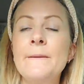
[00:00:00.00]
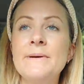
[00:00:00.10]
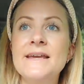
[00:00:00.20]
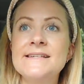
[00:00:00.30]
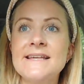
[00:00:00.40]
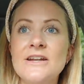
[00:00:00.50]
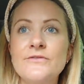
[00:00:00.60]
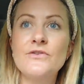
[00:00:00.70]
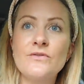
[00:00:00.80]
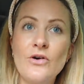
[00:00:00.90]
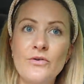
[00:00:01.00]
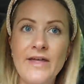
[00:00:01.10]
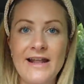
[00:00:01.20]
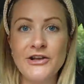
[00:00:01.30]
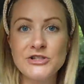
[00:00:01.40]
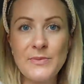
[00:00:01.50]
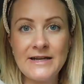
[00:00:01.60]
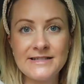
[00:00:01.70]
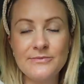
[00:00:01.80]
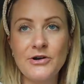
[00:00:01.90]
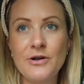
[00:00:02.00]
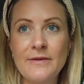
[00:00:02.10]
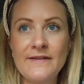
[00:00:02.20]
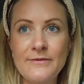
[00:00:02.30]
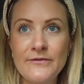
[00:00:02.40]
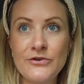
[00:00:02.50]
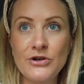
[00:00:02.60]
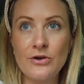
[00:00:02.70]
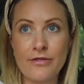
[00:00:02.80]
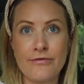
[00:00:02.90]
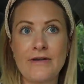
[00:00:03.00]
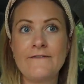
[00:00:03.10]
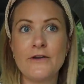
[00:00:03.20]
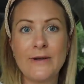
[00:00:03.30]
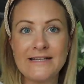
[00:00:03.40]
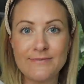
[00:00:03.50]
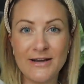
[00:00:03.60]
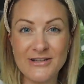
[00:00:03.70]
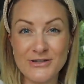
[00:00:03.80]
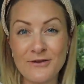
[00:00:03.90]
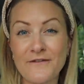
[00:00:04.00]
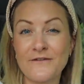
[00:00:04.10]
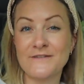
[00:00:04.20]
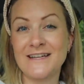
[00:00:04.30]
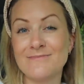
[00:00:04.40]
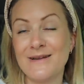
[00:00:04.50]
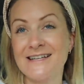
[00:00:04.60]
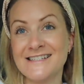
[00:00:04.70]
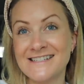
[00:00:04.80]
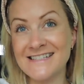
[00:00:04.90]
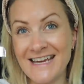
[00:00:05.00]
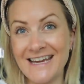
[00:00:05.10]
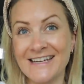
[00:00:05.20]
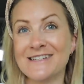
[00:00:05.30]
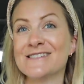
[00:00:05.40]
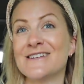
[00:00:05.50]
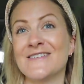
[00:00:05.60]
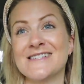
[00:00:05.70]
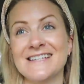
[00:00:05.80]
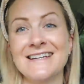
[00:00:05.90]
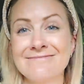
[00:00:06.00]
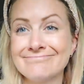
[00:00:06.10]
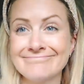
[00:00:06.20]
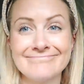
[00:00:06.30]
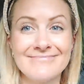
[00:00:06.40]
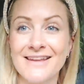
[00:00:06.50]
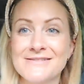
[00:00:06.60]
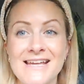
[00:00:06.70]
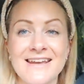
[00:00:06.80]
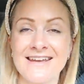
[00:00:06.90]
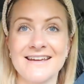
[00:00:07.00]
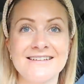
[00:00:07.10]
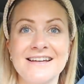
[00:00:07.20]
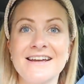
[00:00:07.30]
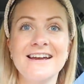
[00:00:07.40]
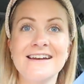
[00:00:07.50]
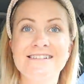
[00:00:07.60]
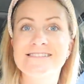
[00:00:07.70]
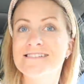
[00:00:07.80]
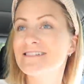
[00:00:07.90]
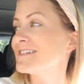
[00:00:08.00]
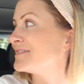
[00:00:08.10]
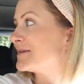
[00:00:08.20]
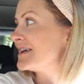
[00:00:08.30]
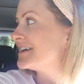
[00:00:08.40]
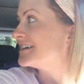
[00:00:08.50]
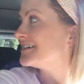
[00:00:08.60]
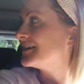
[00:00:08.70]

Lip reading: But he said, I've got their lunch break tomorrow, but we've already got 3 viewings, but I can do 15 minutes today. So I was like, I'll take it. It's going to be,